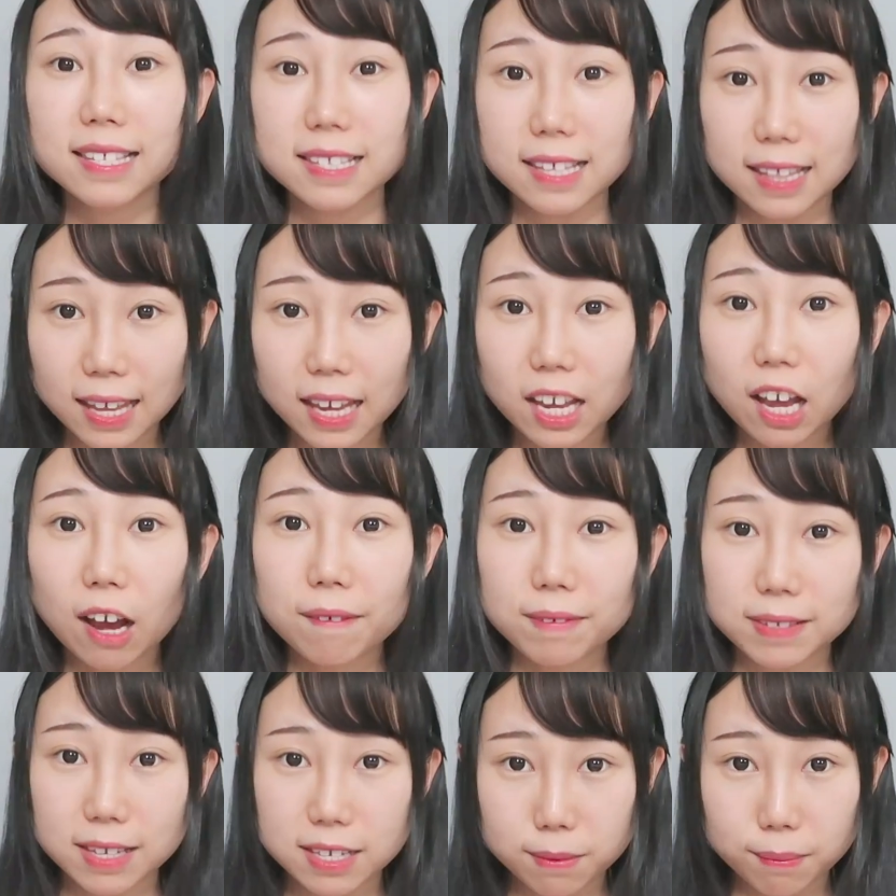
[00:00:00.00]
The link
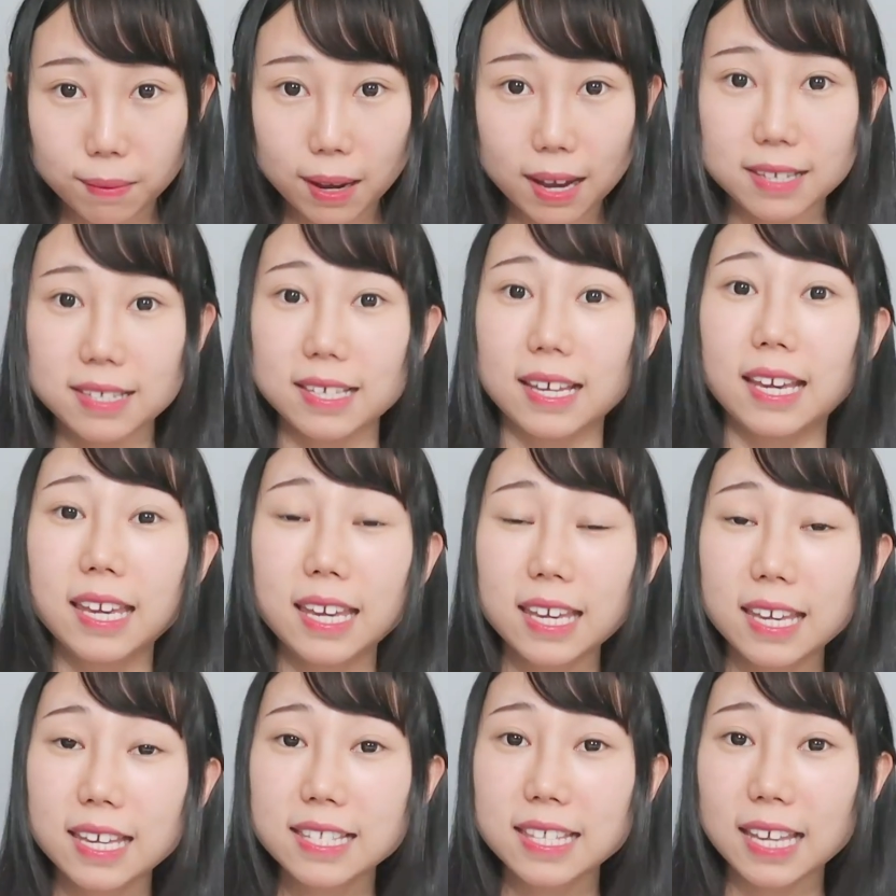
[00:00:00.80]
of this mask
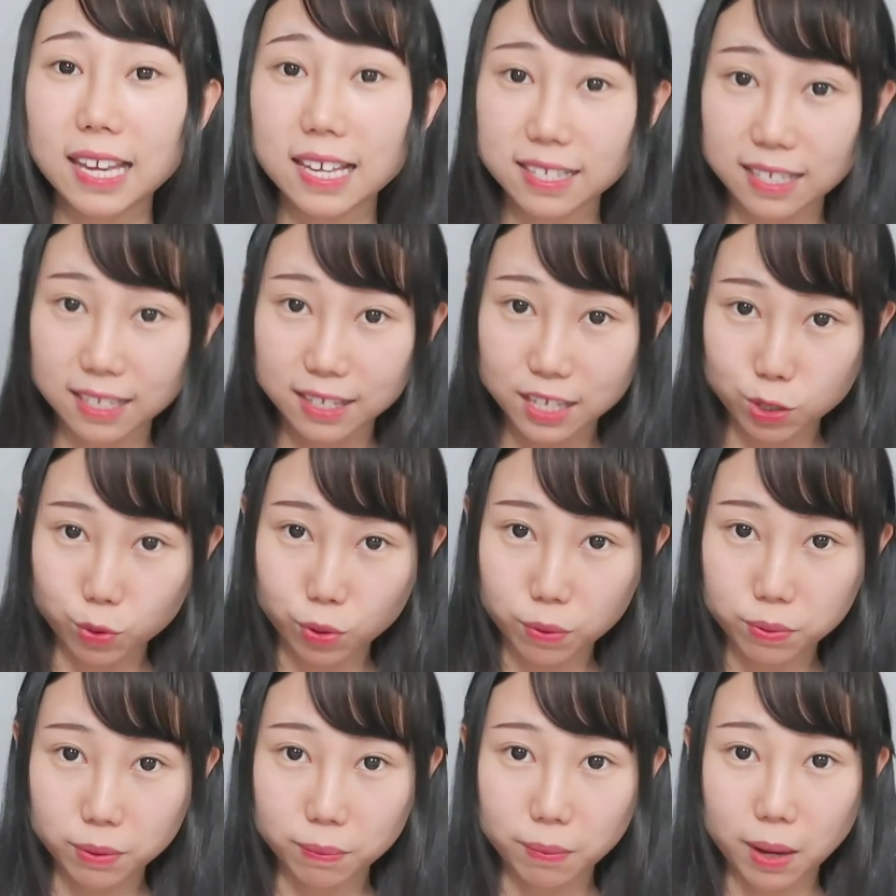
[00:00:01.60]
is in the
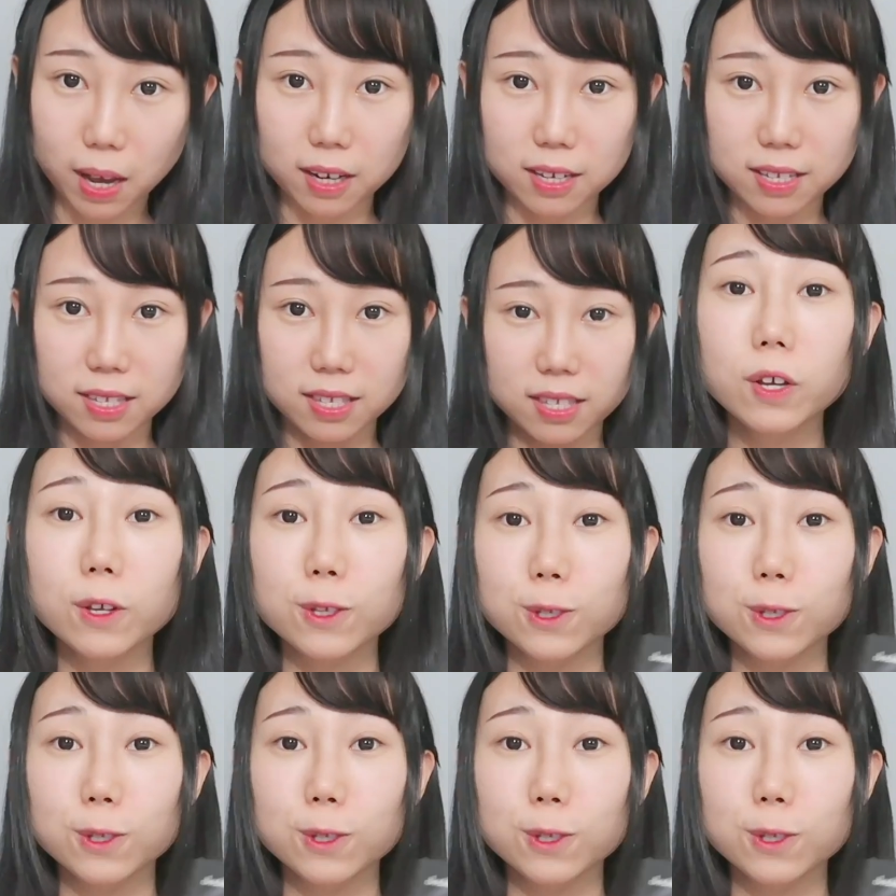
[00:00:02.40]
description box.